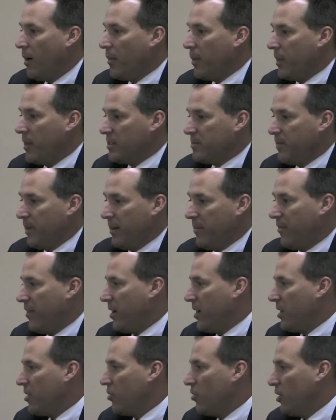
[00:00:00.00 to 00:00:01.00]
it's been
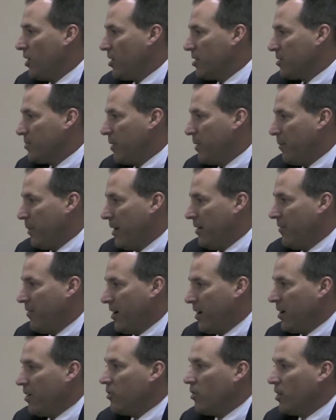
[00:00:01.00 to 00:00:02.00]
very clear, it's been made
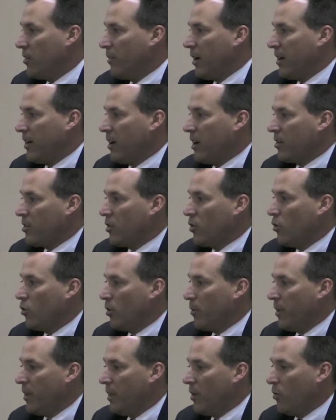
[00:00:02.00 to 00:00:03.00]
very clear by Dr.
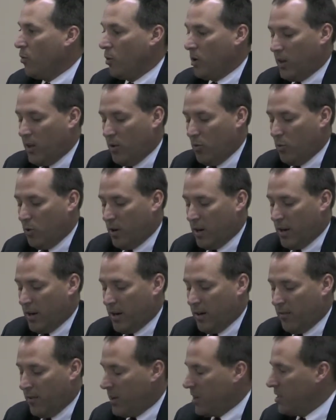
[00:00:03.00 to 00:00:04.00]
Gorman that one, he would
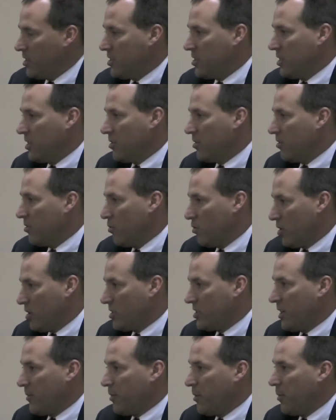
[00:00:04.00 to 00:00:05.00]
not even consider or
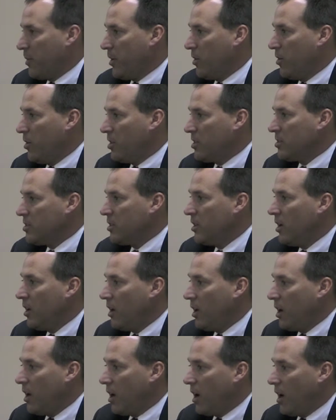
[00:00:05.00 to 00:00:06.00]
accept the bonus,
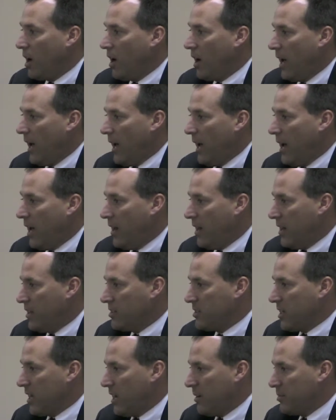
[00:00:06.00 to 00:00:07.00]
and
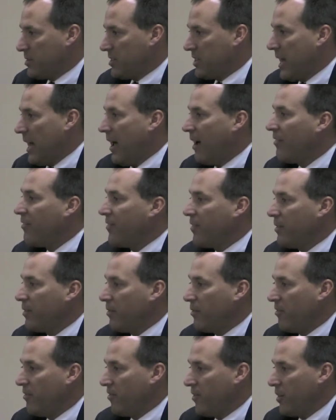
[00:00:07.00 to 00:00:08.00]
his top staff
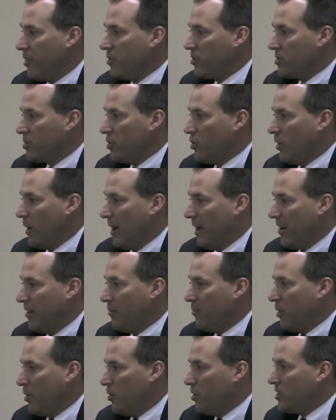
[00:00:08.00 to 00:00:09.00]
folks who
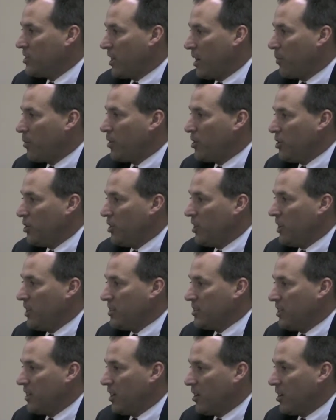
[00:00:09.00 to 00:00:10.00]
had bonus
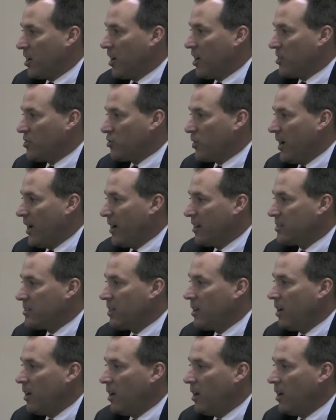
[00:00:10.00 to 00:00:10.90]
opportunities in their contracts,